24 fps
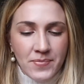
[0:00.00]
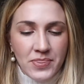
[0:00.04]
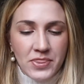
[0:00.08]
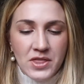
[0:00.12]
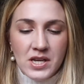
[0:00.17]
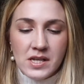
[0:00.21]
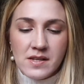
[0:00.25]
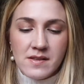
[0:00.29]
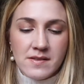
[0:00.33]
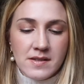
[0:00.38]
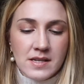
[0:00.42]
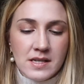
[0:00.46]

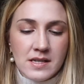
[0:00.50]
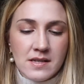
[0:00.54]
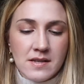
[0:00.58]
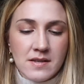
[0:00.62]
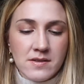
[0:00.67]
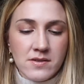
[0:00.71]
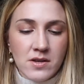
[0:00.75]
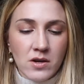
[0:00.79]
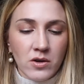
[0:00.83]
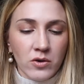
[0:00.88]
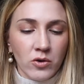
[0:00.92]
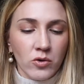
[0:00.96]
This
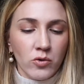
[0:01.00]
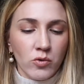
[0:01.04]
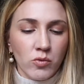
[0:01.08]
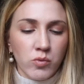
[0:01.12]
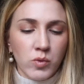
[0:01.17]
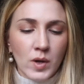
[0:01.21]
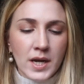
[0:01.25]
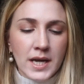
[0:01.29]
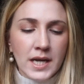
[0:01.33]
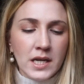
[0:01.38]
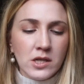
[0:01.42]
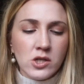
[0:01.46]
is a
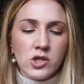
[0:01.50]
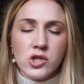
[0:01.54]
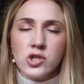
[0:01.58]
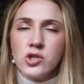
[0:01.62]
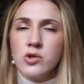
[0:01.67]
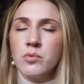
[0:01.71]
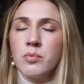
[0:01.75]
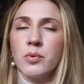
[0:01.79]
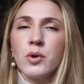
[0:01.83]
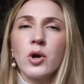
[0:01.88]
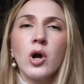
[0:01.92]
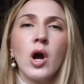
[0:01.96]
great
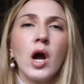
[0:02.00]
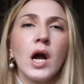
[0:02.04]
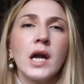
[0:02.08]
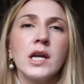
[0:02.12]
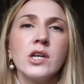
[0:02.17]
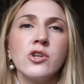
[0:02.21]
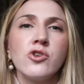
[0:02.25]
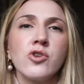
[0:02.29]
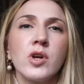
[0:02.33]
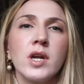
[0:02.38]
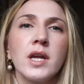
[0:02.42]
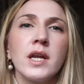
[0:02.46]
super
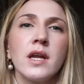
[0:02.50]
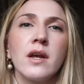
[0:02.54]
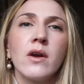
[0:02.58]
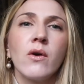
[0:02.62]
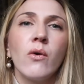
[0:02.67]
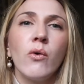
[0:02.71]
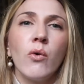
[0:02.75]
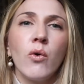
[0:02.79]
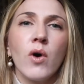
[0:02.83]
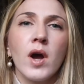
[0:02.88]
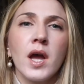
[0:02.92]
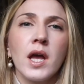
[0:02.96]

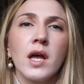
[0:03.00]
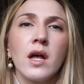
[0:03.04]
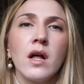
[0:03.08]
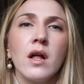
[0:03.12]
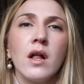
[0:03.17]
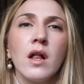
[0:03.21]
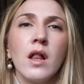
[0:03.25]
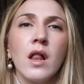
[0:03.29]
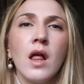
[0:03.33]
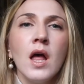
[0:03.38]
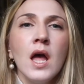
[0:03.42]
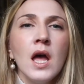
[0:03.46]
hydrating
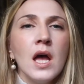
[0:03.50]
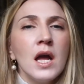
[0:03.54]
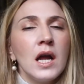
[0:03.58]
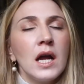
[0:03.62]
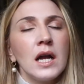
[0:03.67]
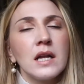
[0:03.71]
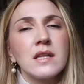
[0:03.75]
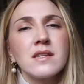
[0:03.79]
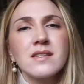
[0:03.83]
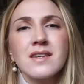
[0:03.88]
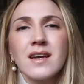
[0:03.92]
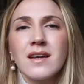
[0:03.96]
oil.
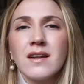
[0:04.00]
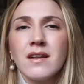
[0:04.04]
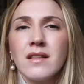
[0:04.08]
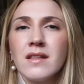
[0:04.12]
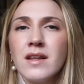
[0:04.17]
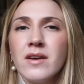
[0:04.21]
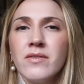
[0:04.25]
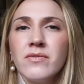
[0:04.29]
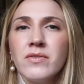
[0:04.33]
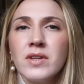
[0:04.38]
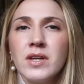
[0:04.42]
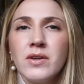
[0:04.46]
It's got a
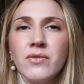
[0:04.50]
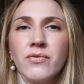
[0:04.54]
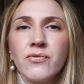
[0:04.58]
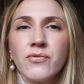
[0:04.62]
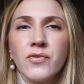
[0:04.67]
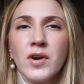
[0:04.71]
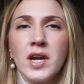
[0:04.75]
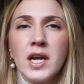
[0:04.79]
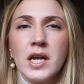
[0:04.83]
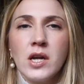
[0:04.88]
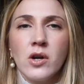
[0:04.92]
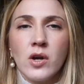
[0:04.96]
lovely
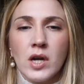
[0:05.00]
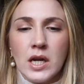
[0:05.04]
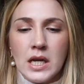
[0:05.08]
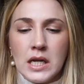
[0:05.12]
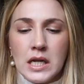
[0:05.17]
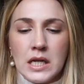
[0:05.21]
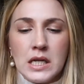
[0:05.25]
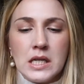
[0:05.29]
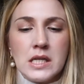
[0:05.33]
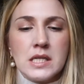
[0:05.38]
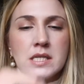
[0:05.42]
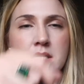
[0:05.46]

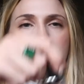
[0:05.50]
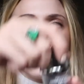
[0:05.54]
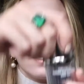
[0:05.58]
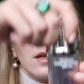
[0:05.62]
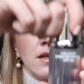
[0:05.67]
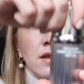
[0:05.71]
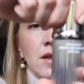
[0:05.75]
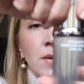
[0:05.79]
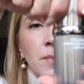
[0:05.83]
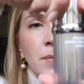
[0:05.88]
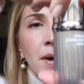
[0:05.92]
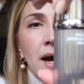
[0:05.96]
fragrance. The